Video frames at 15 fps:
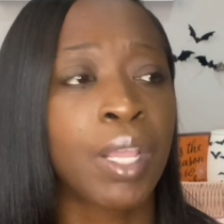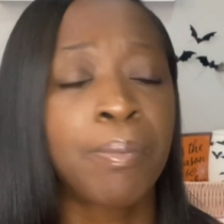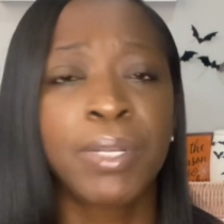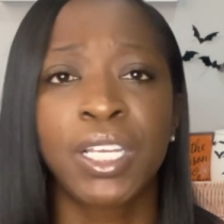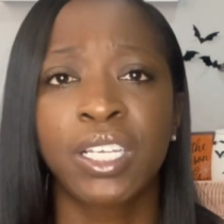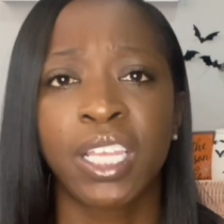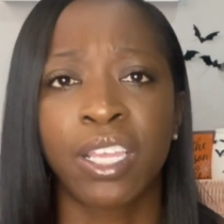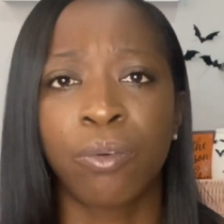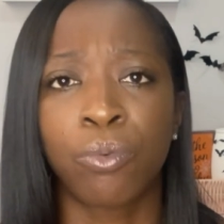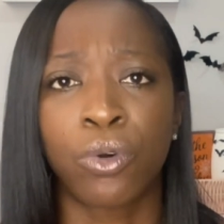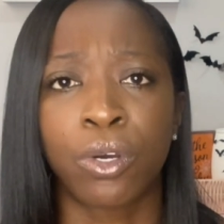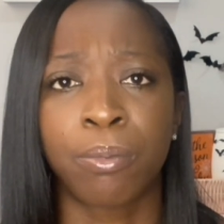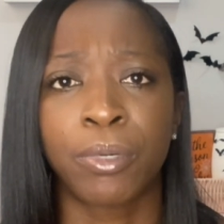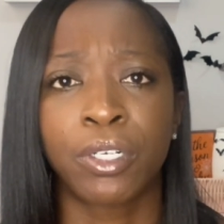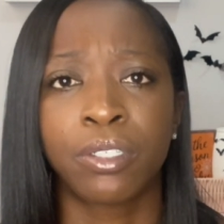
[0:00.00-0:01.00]
plug-in
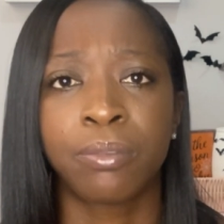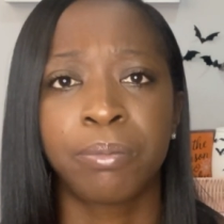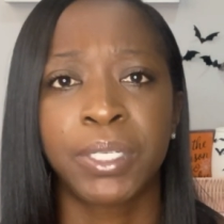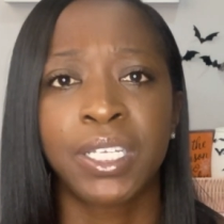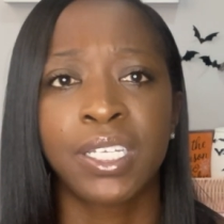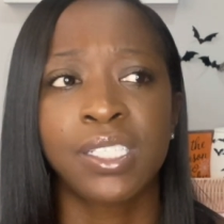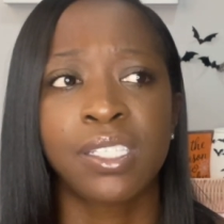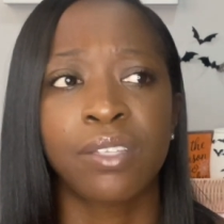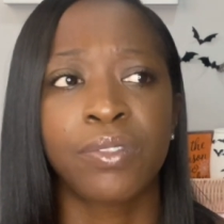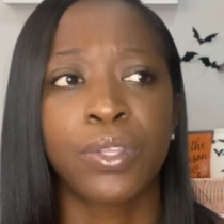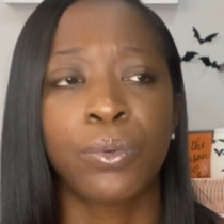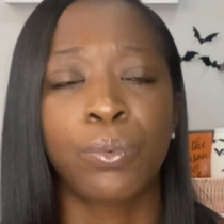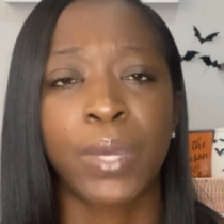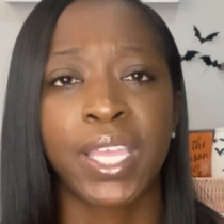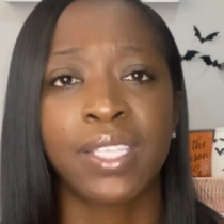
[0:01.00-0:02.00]
warmer because of the
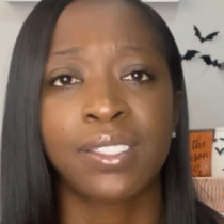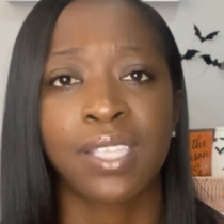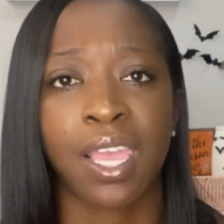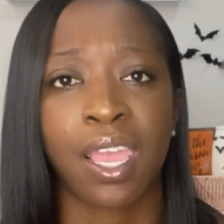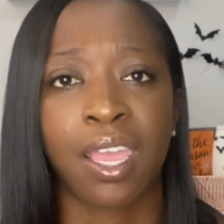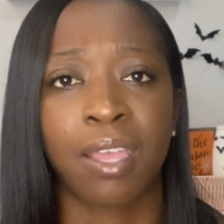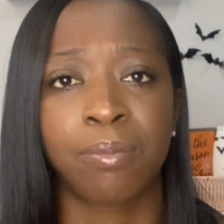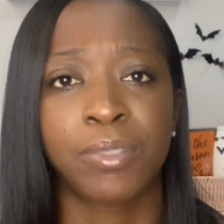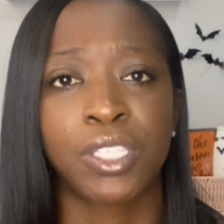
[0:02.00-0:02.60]
wait time.